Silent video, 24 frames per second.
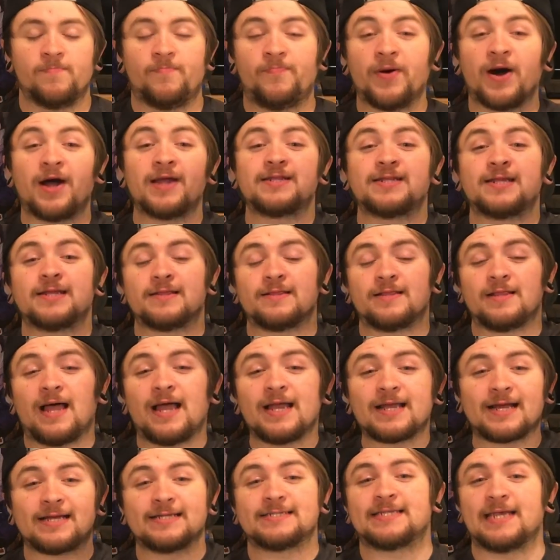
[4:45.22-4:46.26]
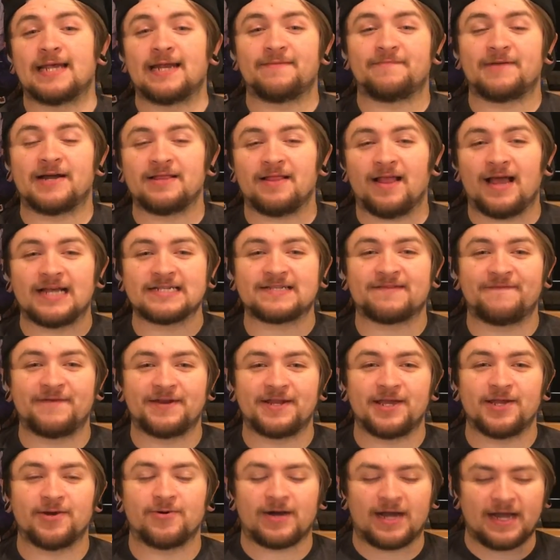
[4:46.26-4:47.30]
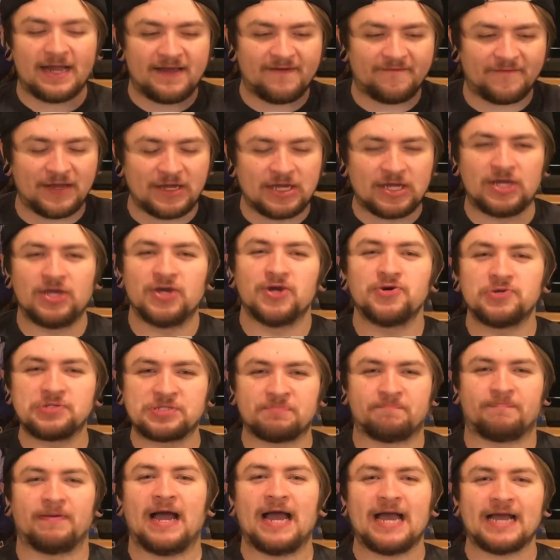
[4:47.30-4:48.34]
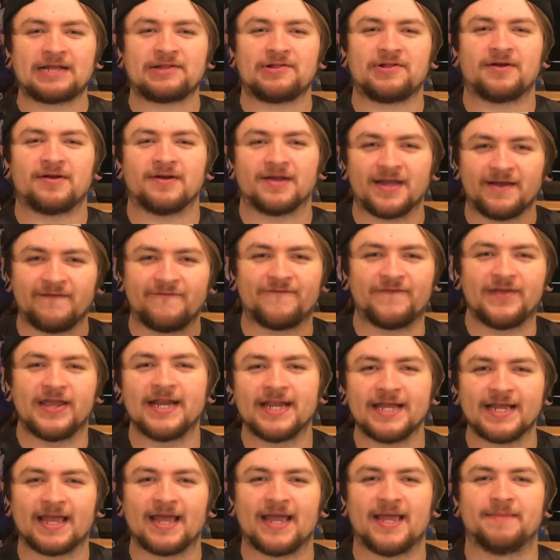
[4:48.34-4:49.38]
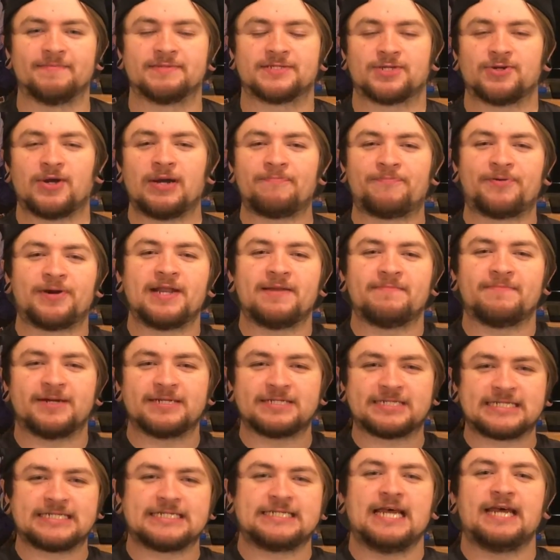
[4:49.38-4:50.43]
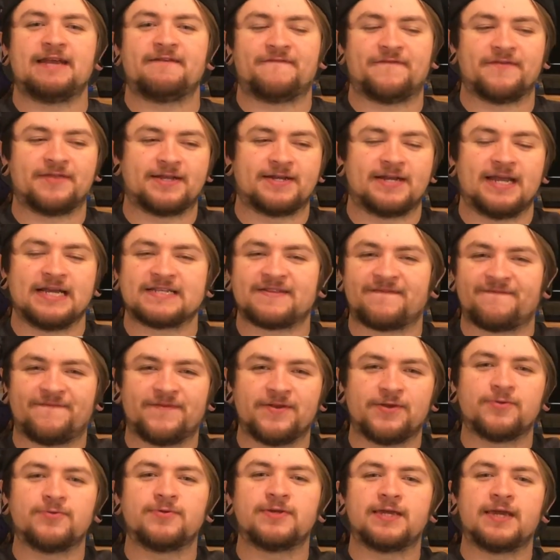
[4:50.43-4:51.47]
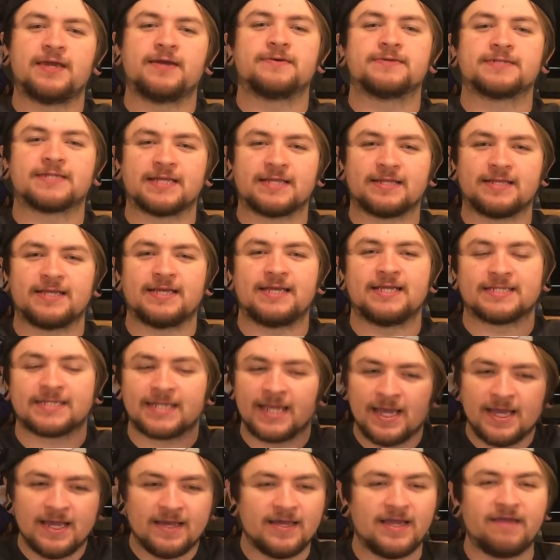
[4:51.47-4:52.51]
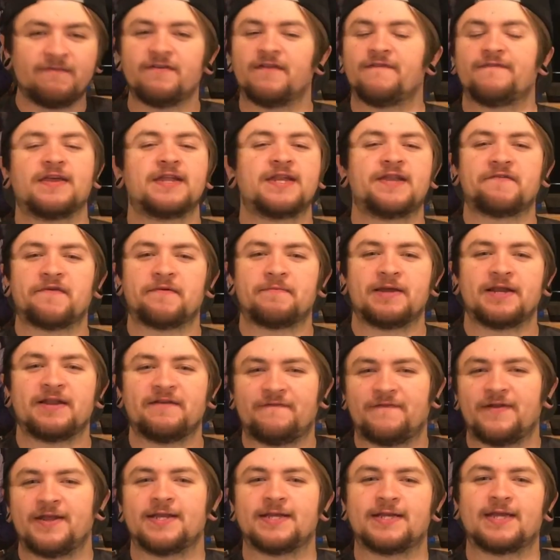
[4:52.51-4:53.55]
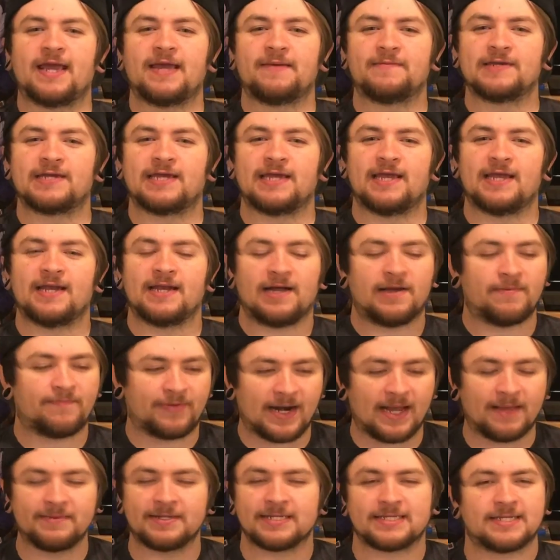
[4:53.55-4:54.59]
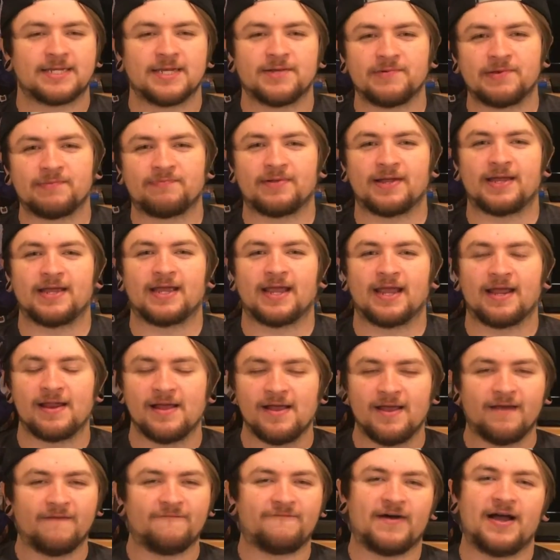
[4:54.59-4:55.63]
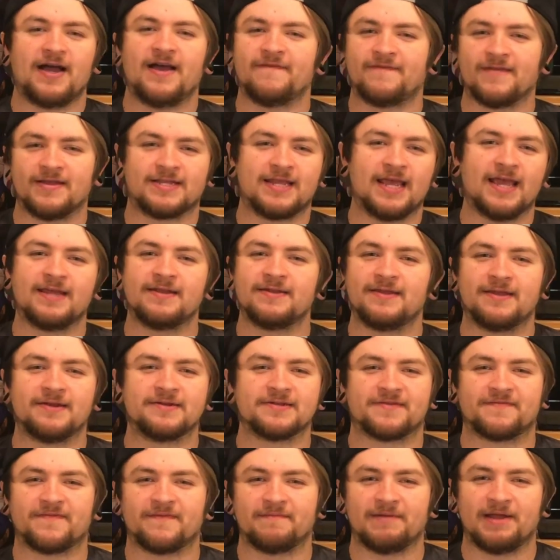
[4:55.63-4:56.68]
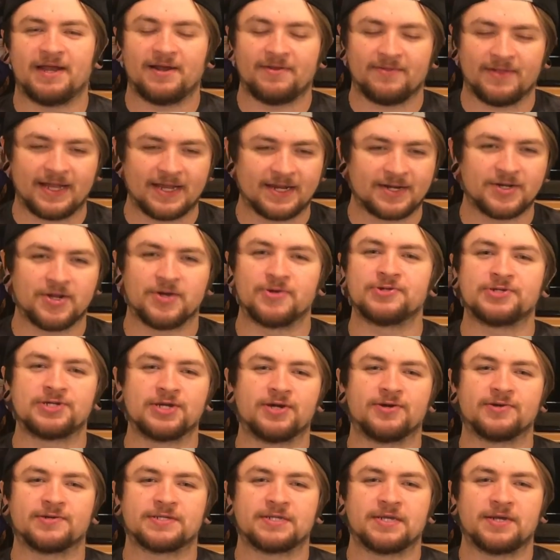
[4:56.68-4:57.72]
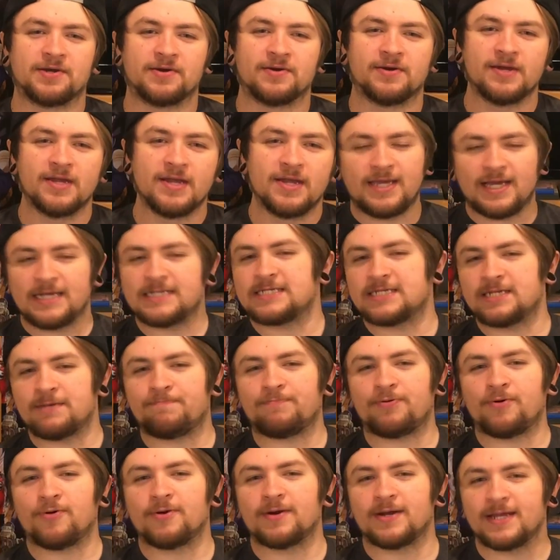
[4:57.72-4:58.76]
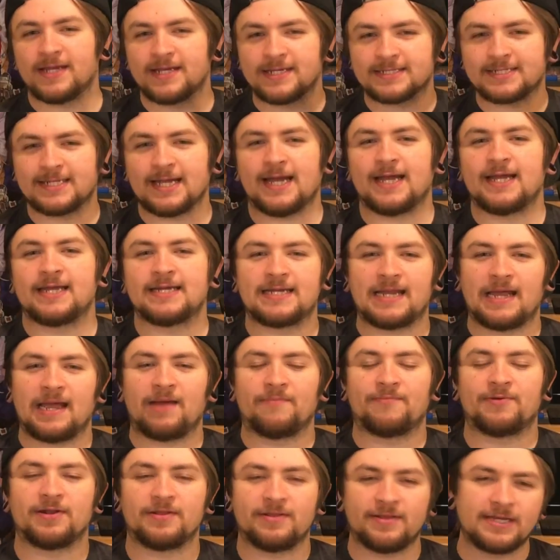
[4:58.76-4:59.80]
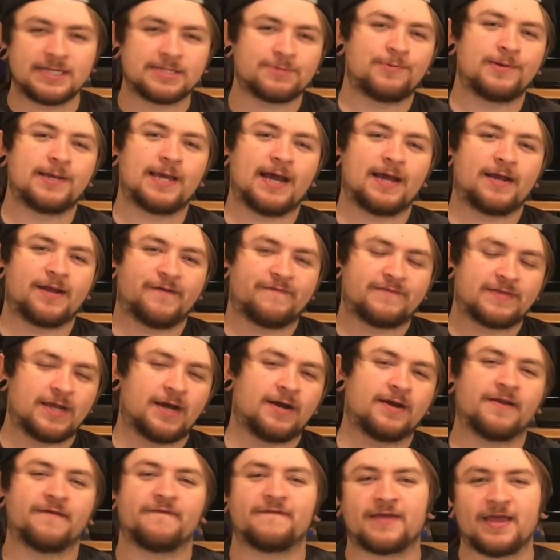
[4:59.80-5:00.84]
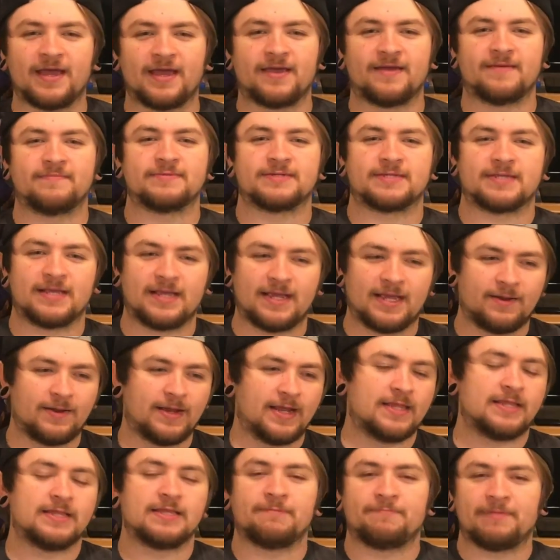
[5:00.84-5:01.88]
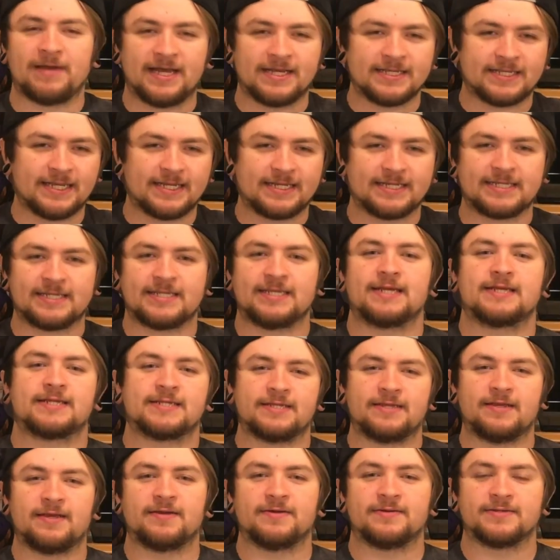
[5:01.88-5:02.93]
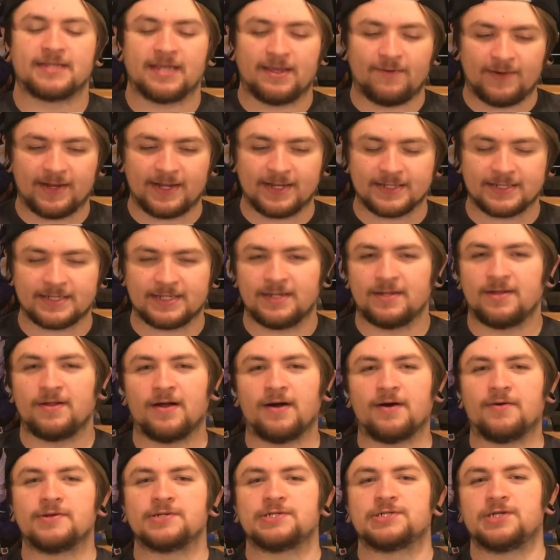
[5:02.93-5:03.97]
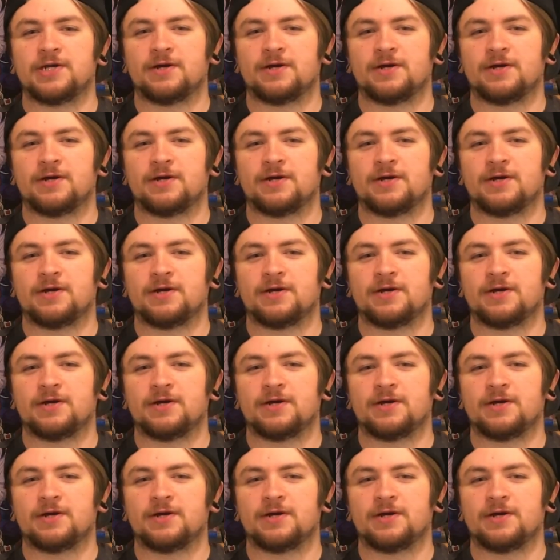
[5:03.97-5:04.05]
But, like I said in my last video, I have a huge backlog of Vita games, so I'm pretty much set for the next few years at least, Even if they never made a Vita game again, I'll probably still be playing it 5 to 10 years from now, like no joke. So yes, support is dying down, but at least we got a ton of games in the past like 6 years that we can still always